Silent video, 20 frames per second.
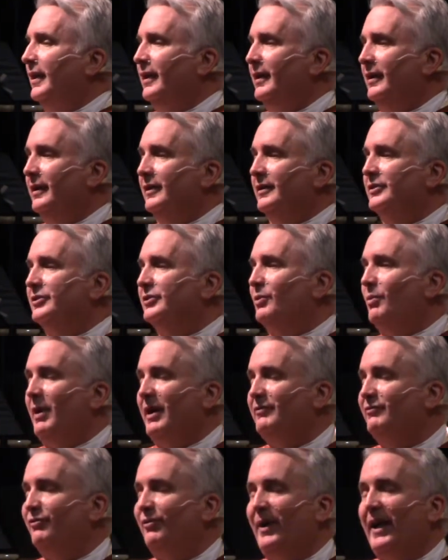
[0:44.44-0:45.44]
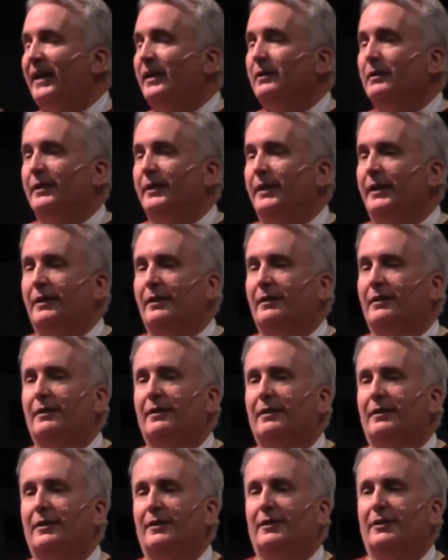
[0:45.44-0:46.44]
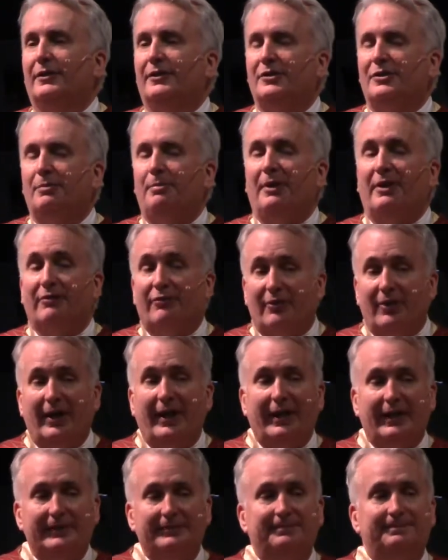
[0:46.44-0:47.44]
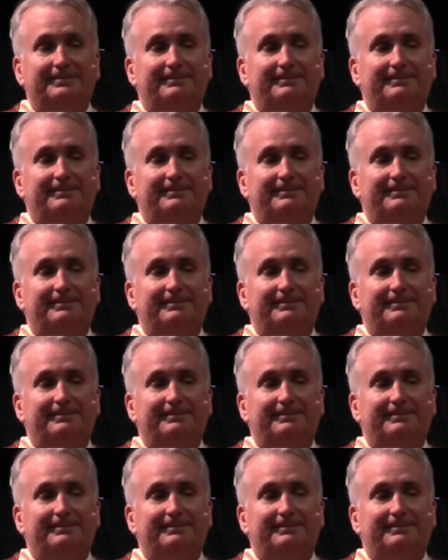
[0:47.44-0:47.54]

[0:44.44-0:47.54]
is, quite frankly, to be afraid.